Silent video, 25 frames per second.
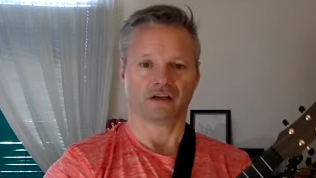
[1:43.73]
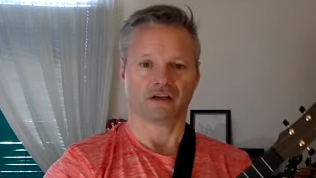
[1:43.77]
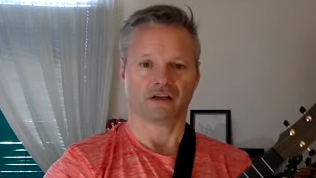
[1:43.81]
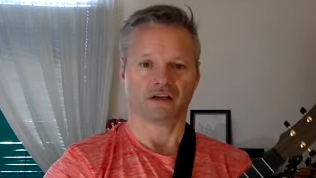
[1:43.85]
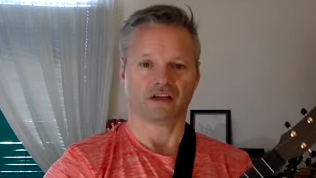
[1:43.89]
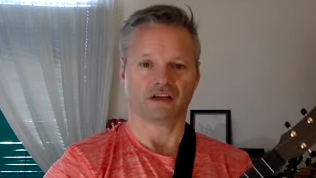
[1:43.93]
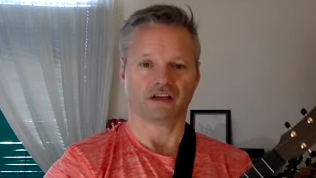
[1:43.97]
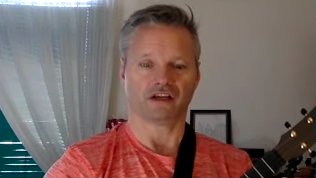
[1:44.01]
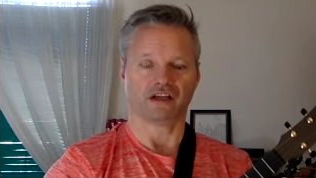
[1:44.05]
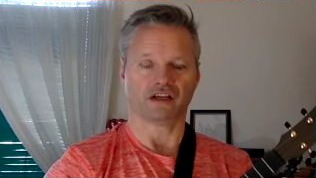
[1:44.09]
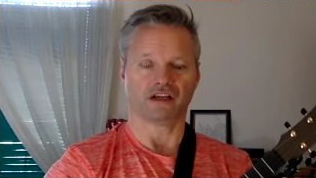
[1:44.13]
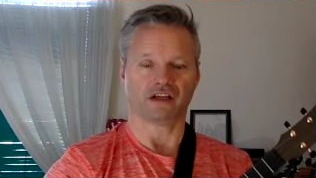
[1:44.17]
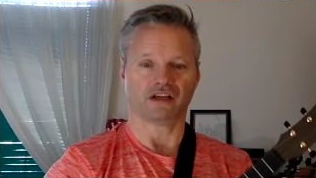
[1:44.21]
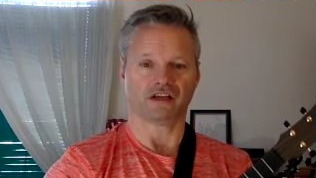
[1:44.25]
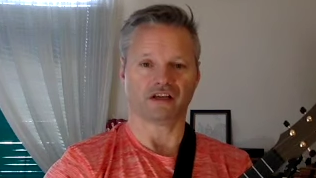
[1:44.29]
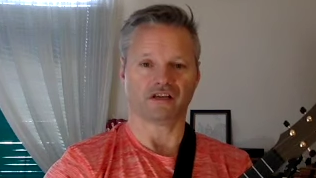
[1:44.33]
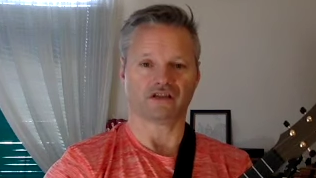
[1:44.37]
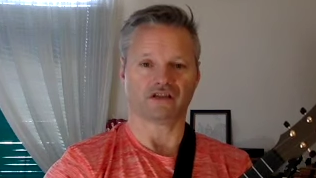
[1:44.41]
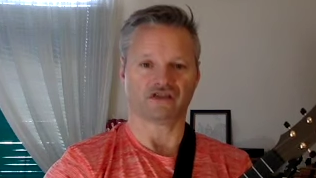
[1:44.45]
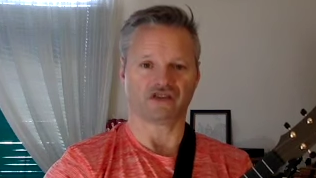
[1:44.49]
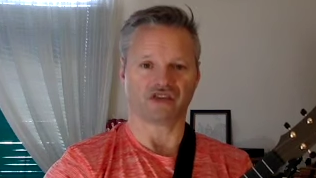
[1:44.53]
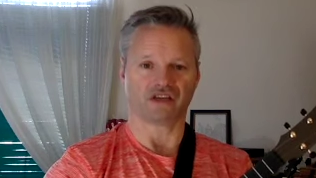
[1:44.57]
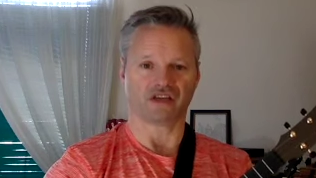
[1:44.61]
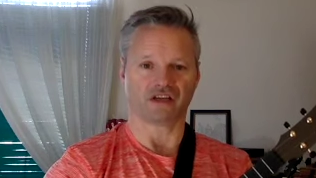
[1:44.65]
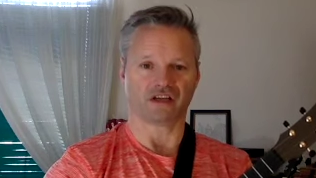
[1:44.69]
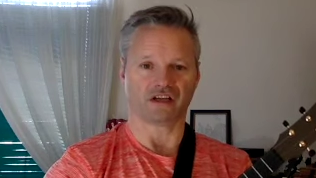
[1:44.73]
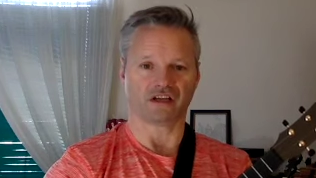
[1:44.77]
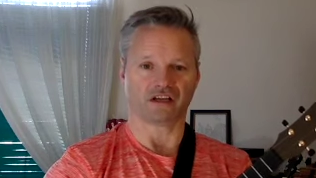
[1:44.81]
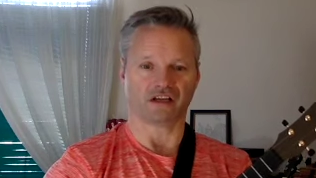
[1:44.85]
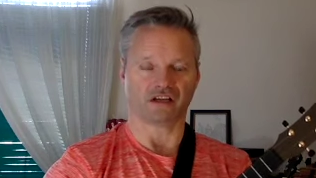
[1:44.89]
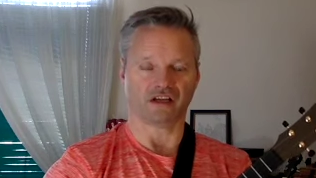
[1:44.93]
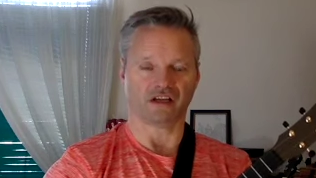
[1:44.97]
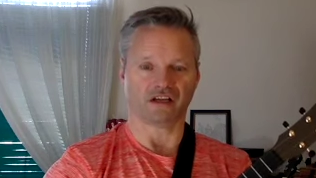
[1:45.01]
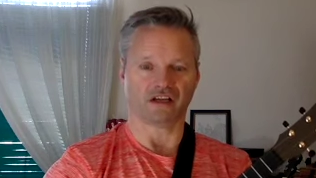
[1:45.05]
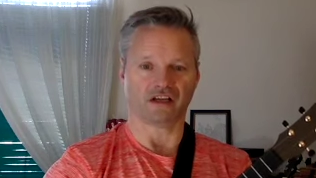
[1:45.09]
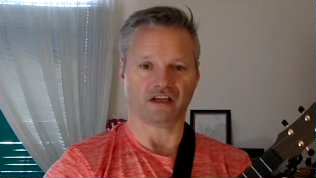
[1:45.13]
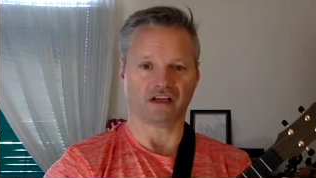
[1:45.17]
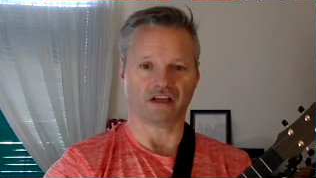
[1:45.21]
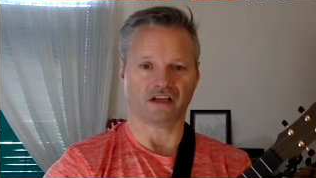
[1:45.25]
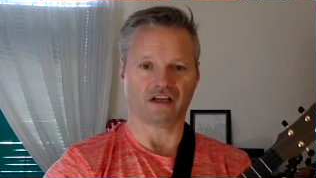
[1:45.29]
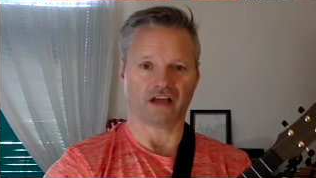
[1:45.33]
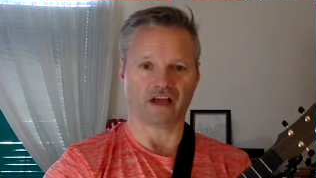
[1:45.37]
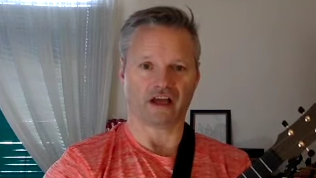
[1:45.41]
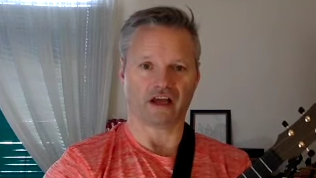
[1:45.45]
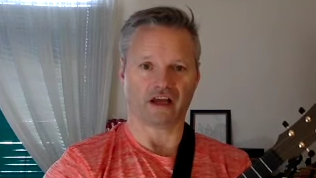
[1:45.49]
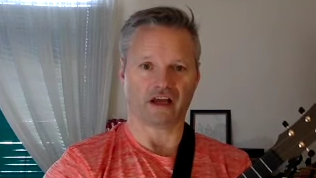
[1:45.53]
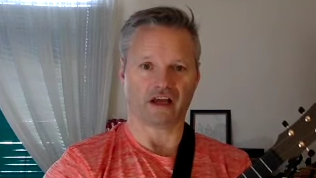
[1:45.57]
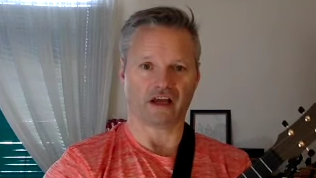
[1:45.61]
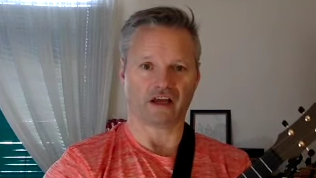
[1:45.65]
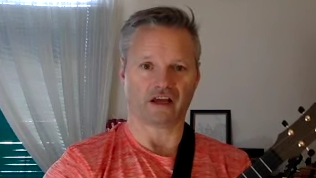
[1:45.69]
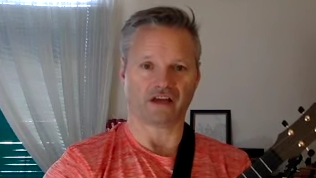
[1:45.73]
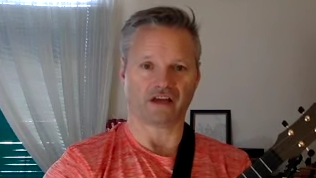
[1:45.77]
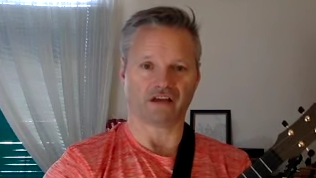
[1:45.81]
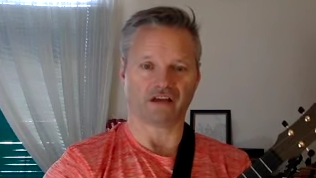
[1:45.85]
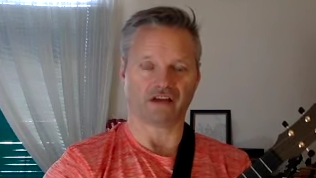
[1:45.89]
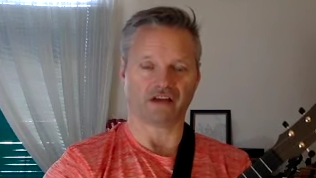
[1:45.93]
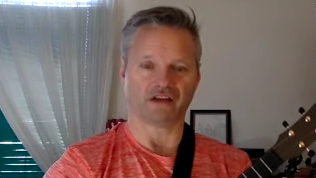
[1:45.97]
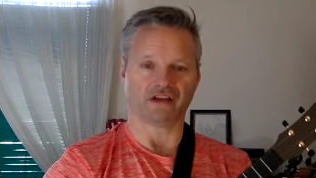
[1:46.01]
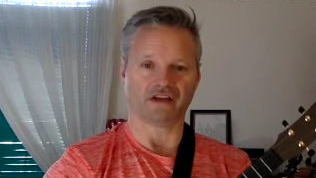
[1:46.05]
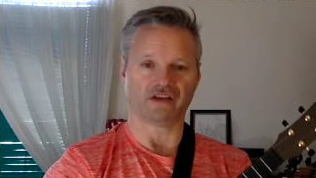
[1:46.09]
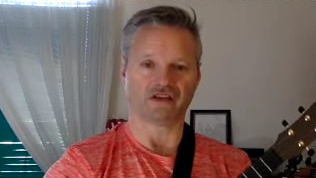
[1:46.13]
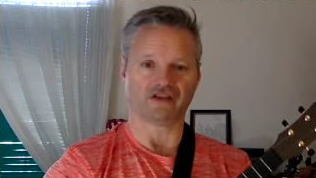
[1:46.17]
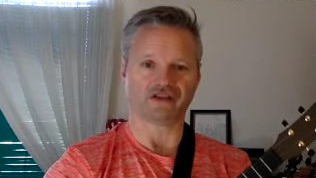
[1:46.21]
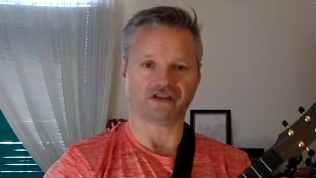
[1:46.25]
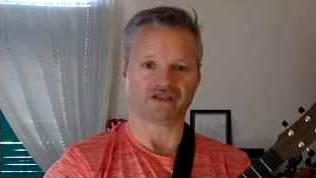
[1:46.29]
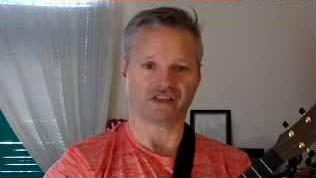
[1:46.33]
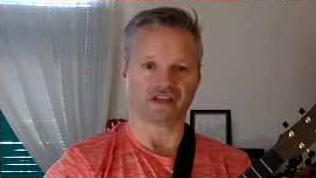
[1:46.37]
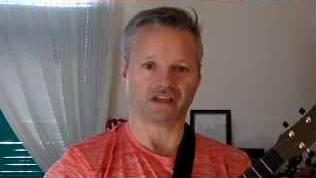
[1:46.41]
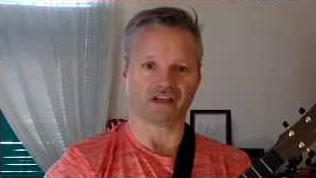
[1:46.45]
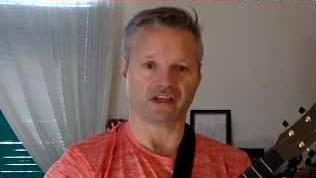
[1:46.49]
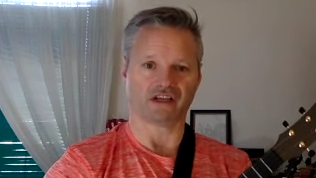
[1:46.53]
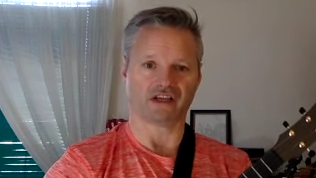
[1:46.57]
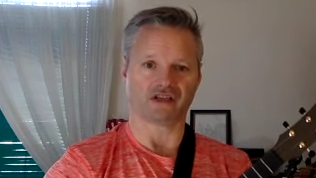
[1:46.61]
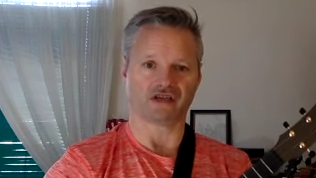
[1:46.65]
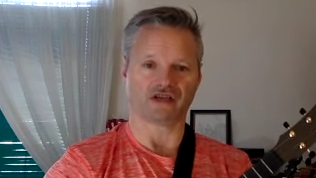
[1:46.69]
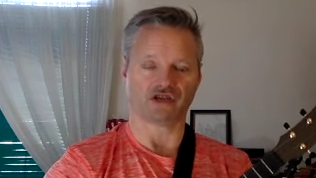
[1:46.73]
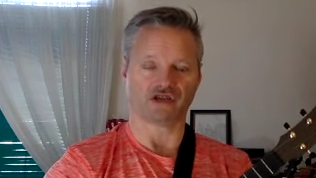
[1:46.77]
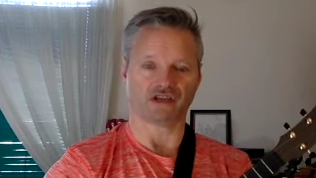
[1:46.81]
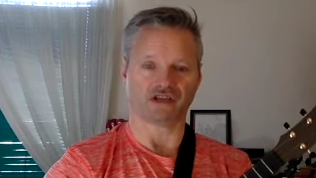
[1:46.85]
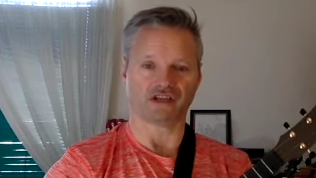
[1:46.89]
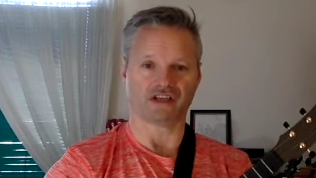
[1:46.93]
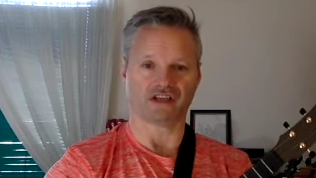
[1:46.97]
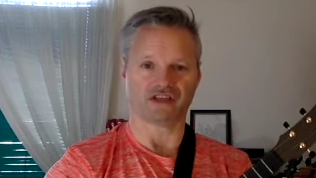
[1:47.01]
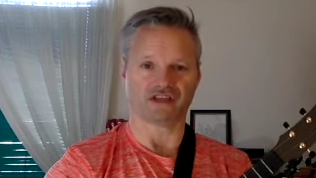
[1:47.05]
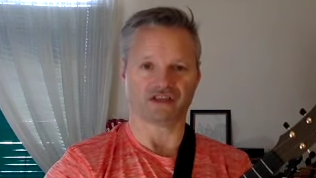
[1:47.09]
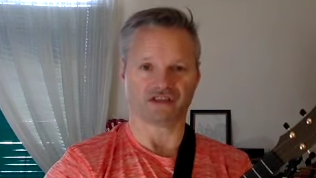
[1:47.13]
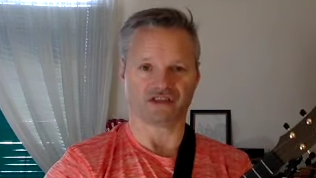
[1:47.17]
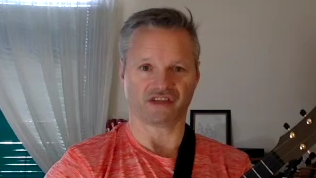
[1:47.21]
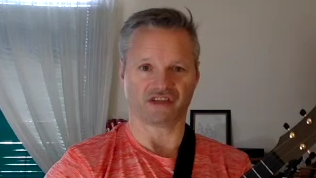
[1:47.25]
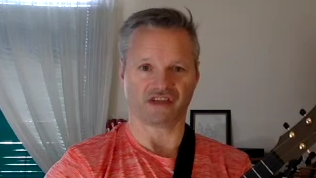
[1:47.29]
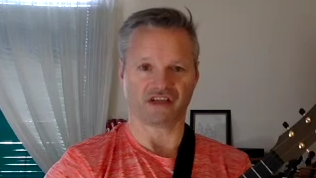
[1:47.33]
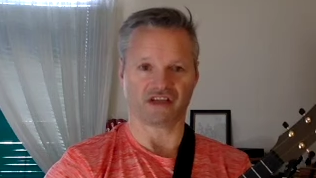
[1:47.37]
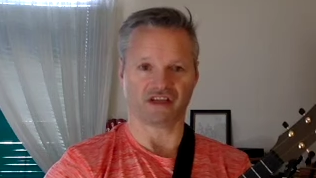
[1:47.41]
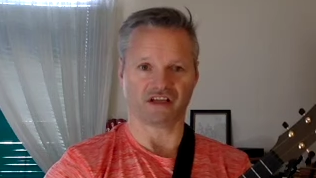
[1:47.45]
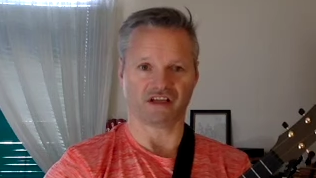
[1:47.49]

E, C, E, A, E, C, G, C,